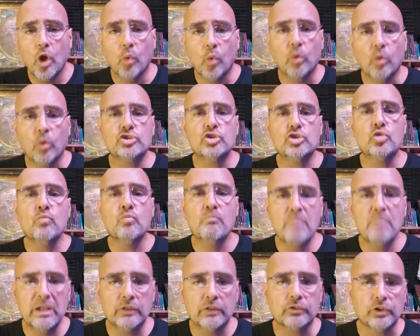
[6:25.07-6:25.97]
what you
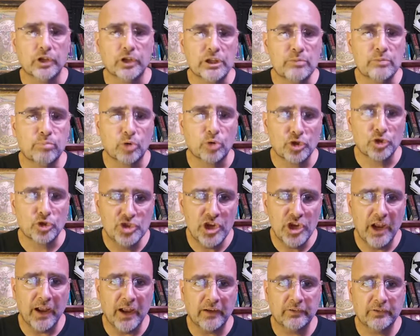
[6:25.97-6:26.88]
mentally
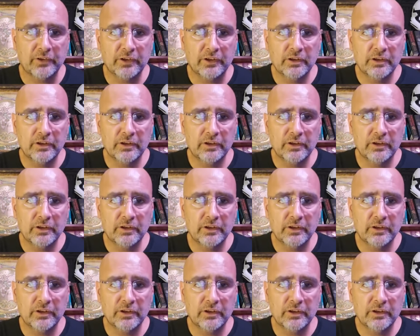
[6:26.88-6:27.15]
project.